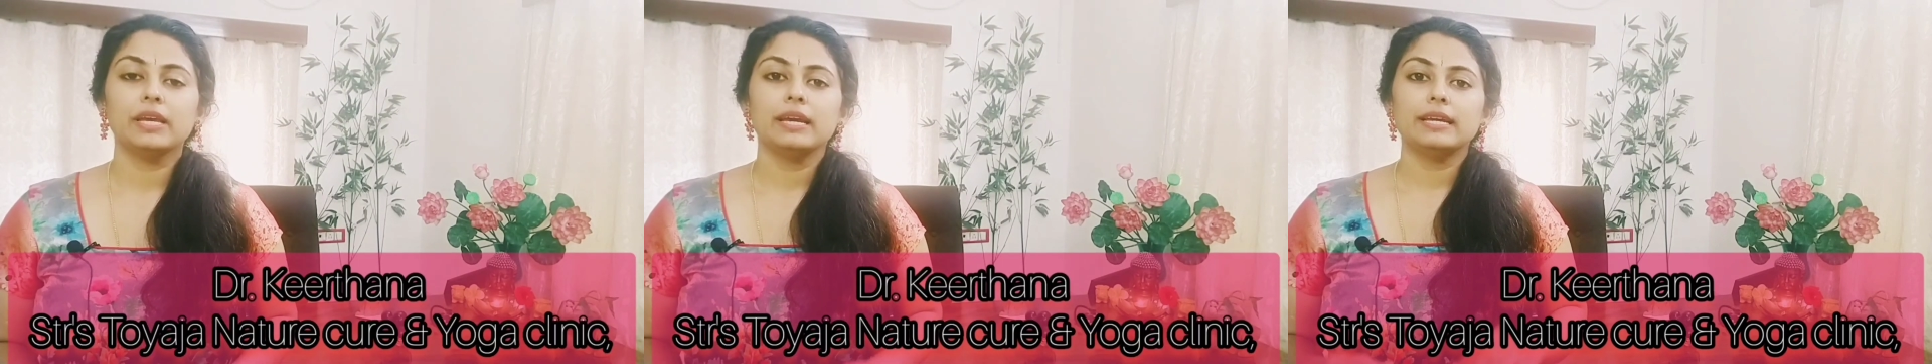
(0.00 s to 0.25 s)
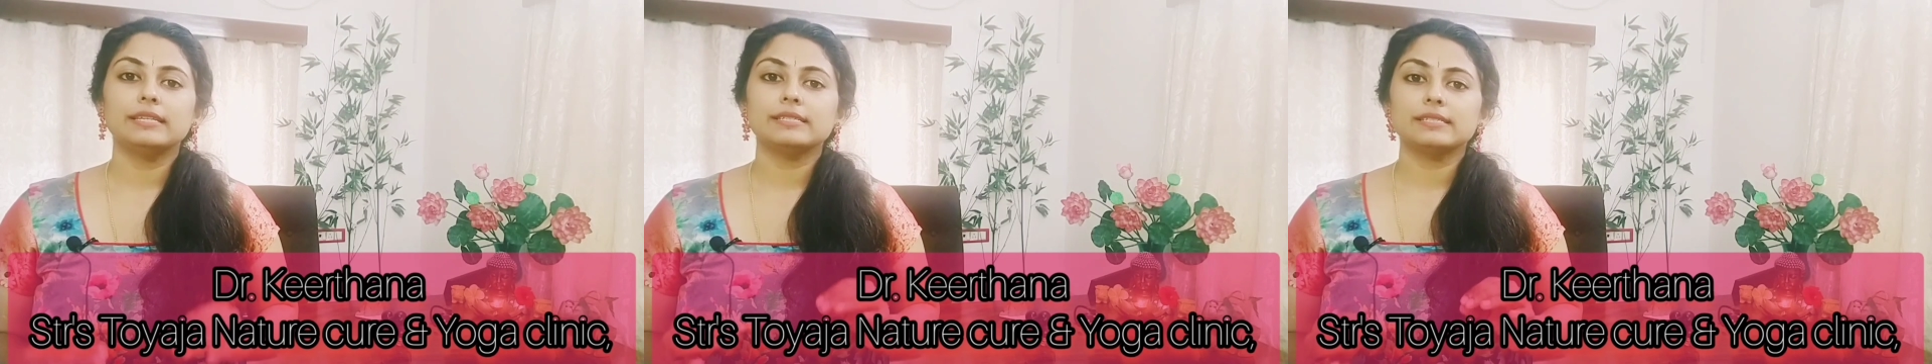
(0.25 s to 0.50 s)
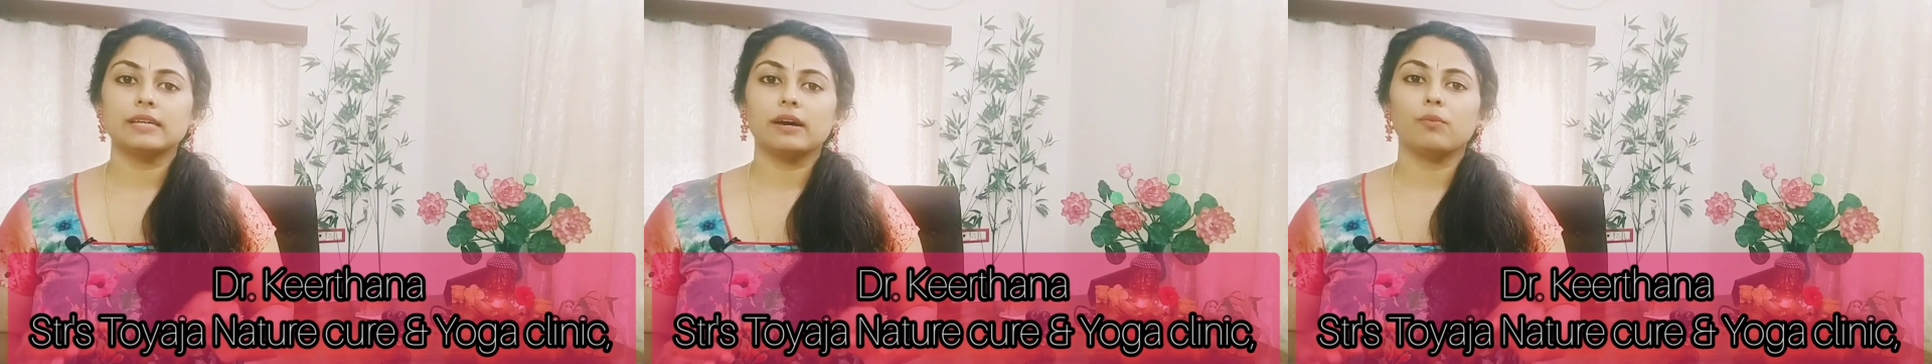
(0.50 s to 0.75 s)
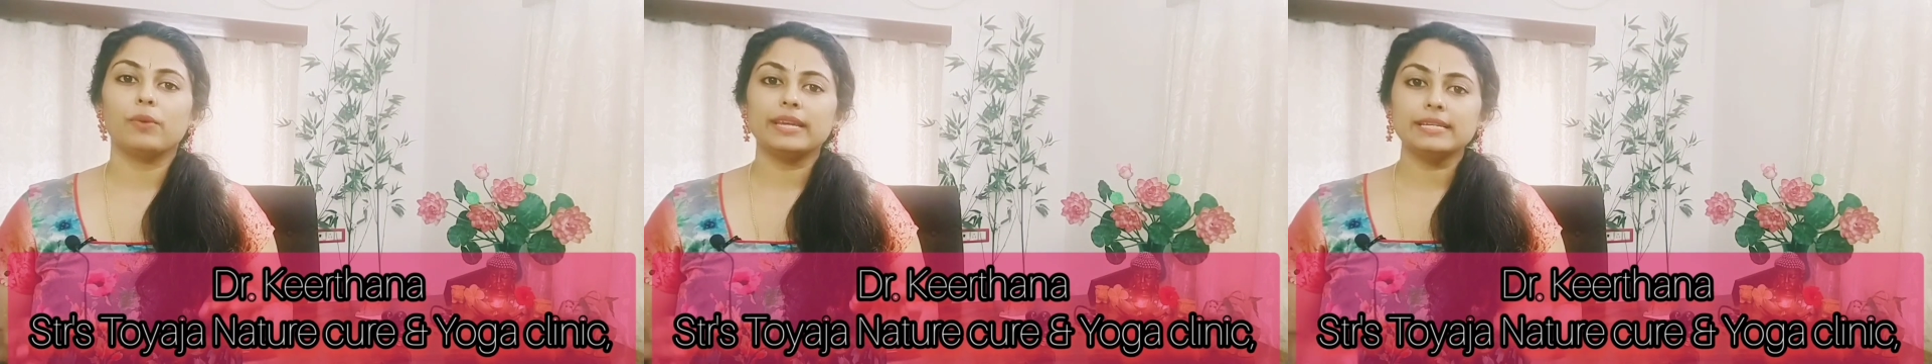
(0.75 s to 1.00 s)
It is
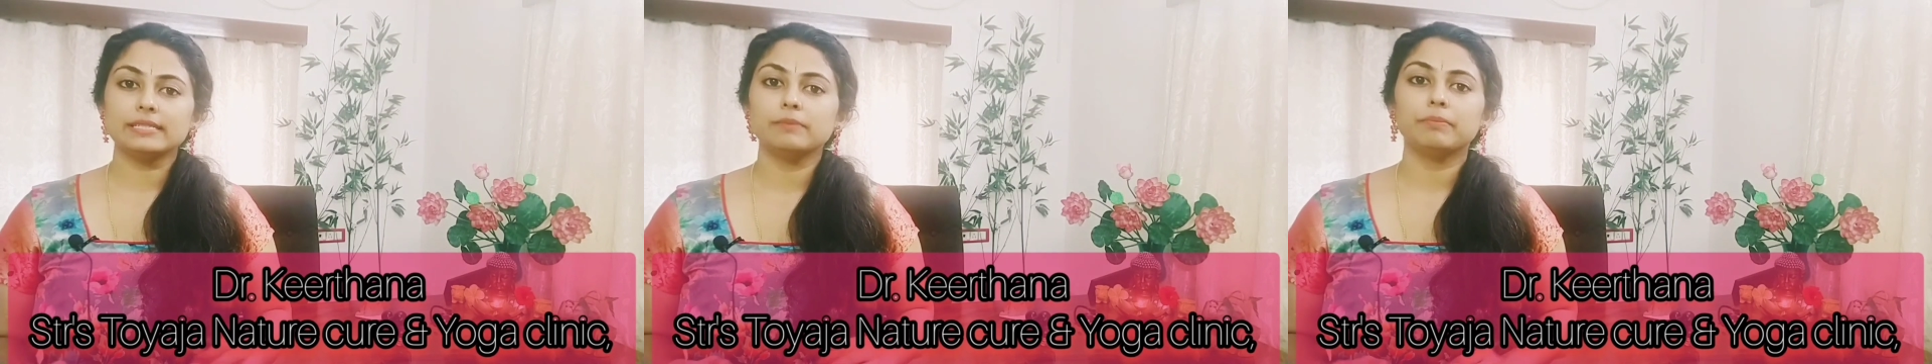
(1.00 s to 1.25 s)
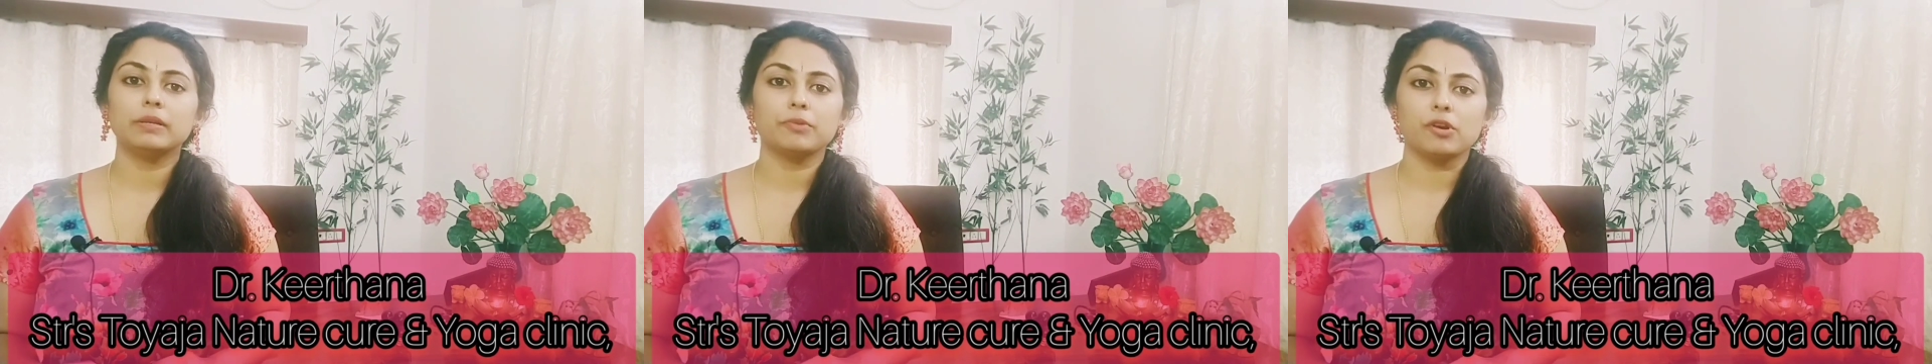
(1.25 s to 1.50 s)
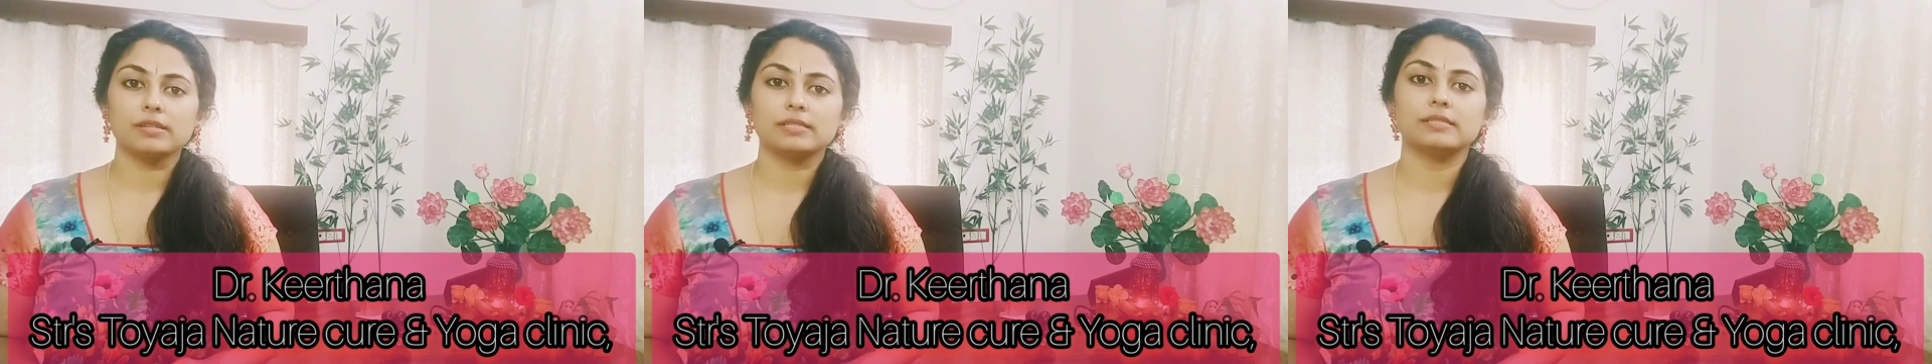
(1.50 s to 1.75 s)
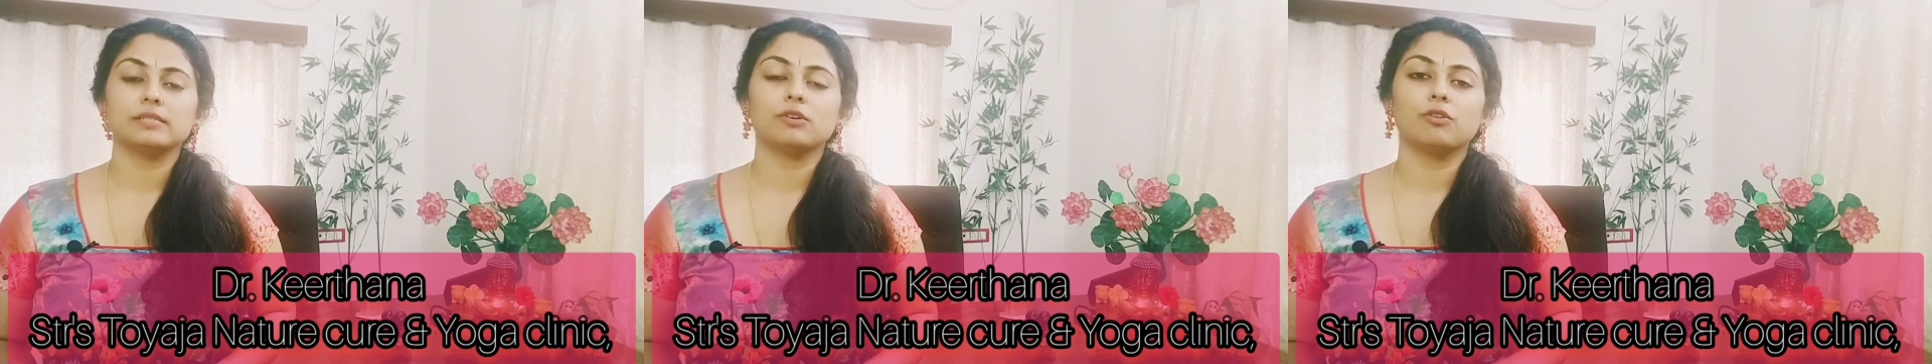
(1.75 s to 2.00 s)
a very simple
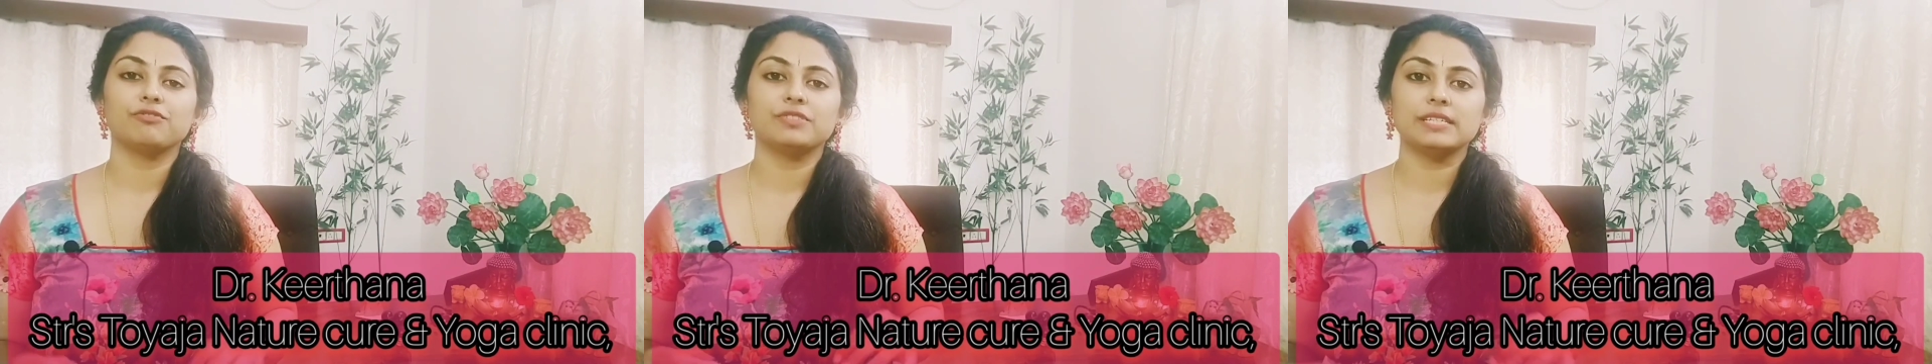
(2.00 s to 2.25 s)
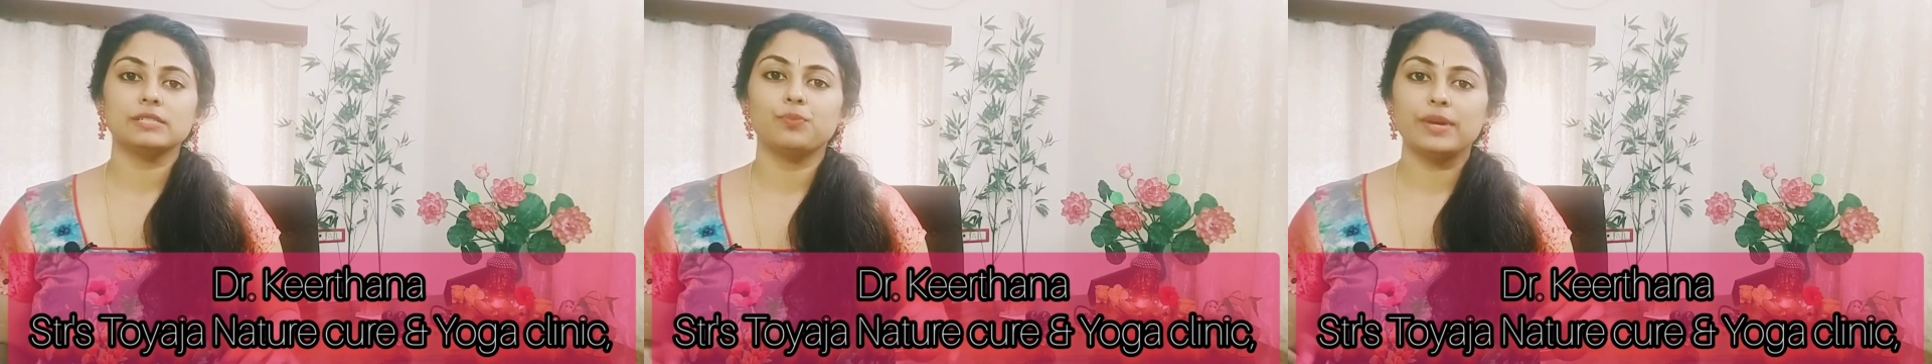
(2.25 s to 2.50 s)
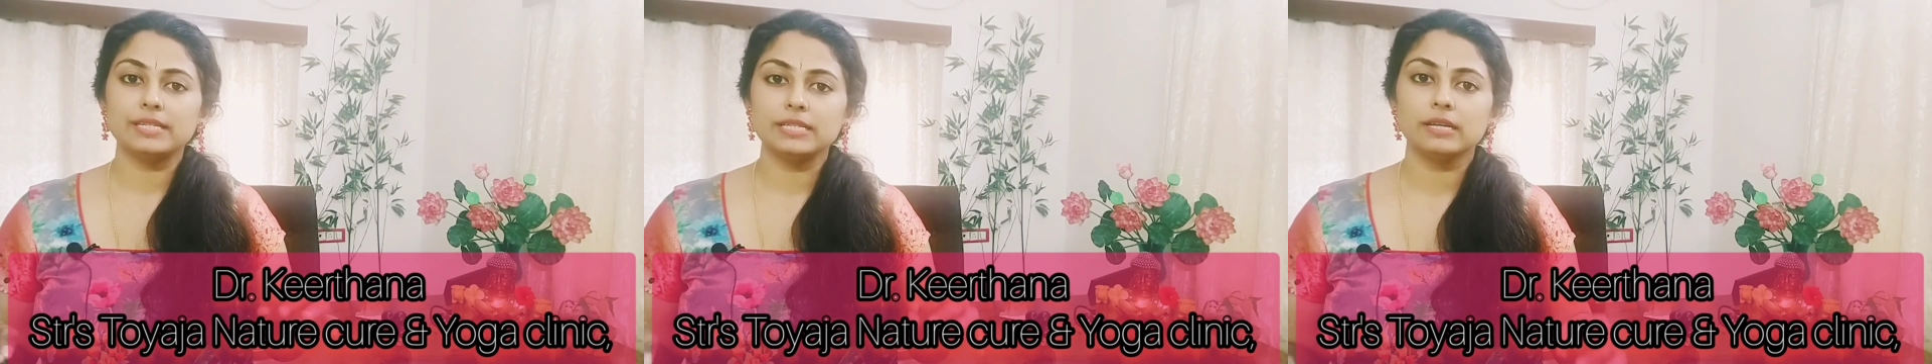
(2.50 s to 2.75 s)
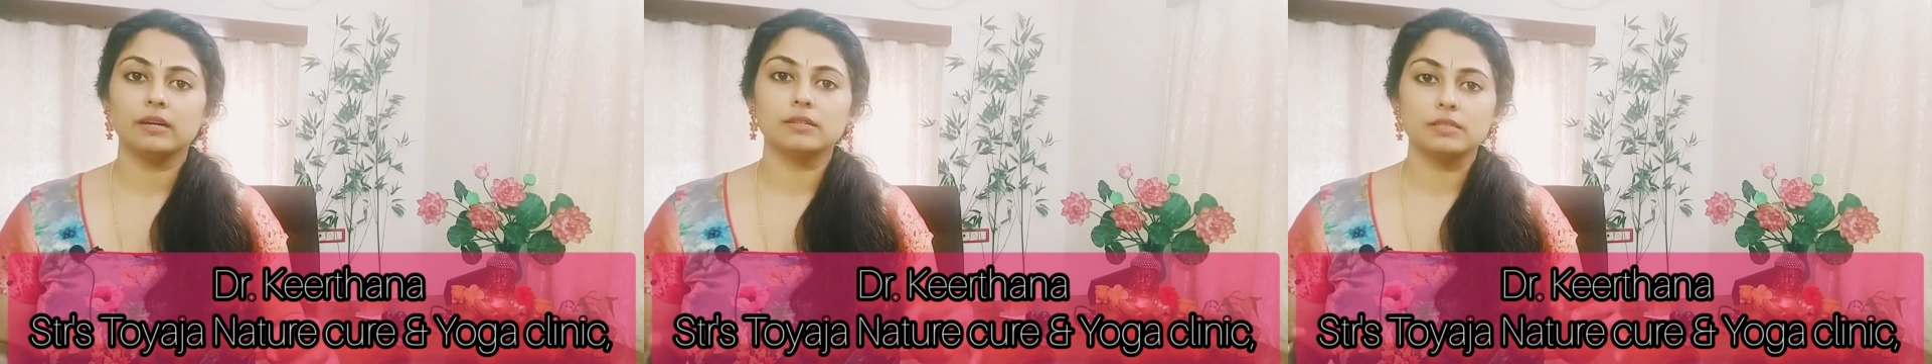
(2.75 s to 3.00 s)
process of just
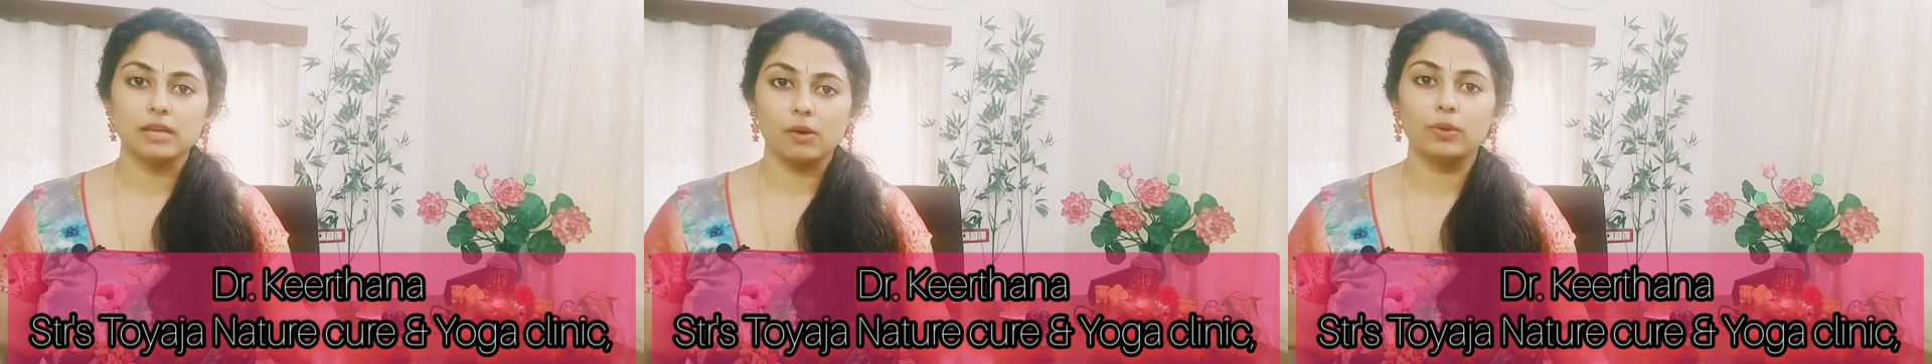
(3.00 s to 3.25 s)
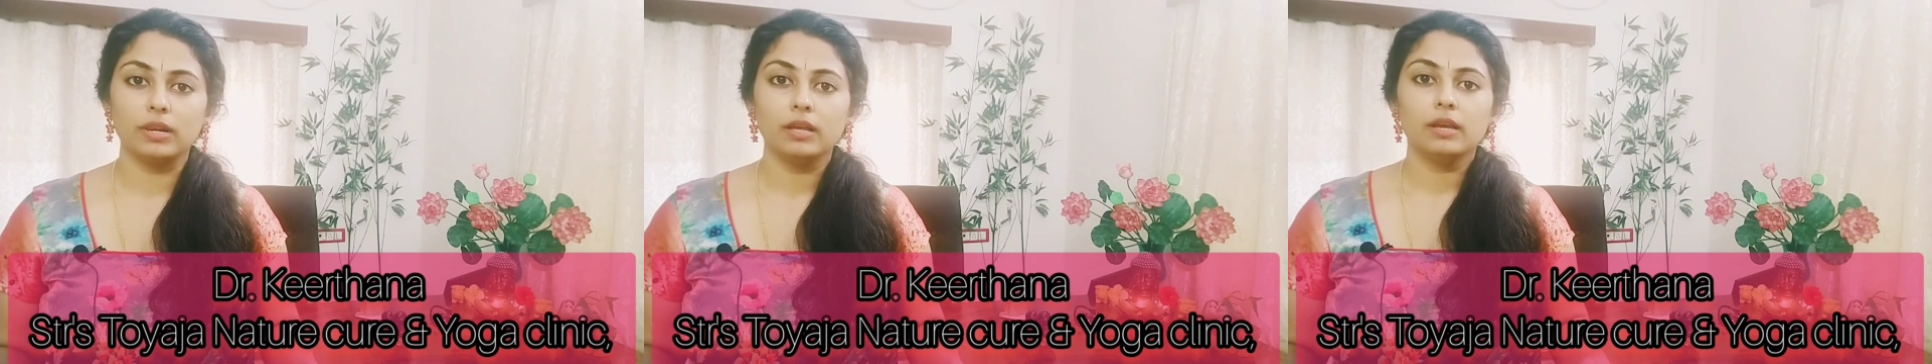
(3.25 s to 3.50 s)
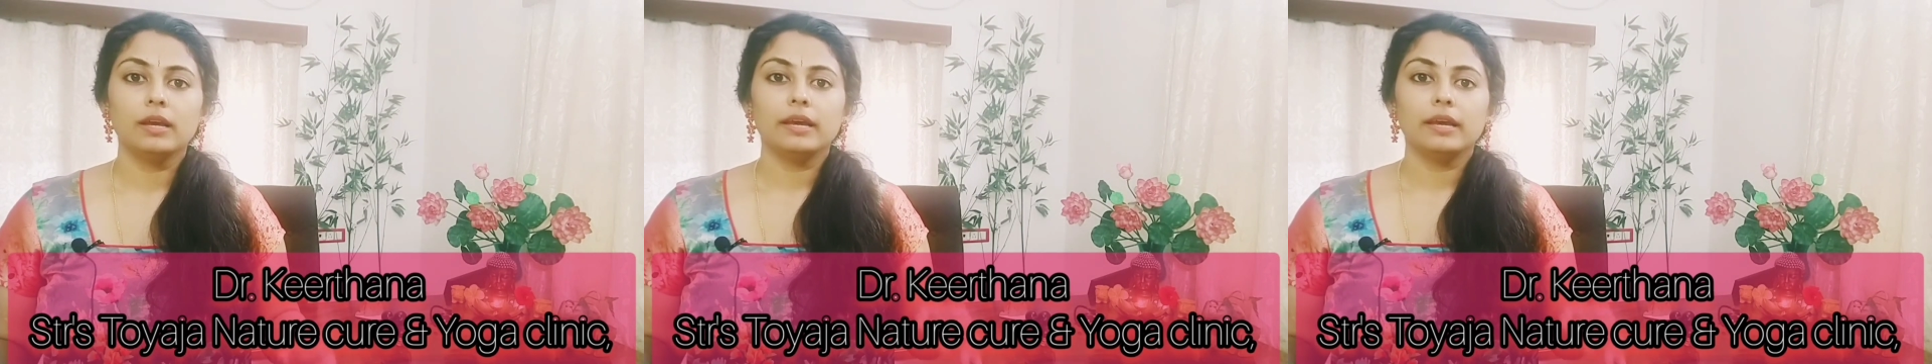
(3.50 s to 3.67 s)
wetting a towel